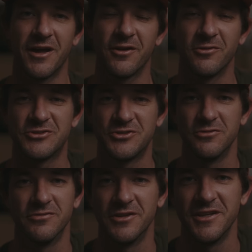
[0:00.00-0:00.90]
I don't
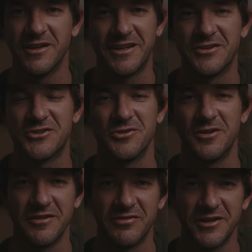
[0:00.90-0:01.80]
shoot video. I didn't shoot
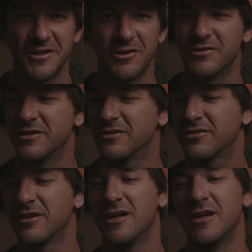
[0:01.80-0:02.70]
any video on
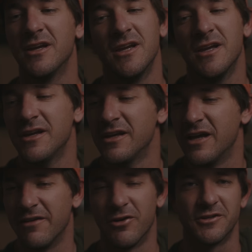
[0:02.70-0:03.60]
this.
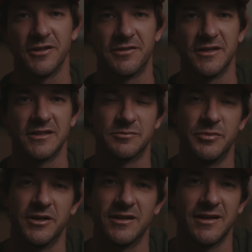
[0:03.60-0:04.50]
I've heard good things,
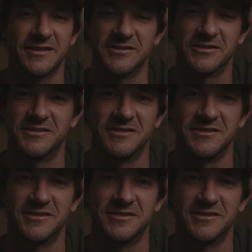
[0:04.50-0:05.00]
but I just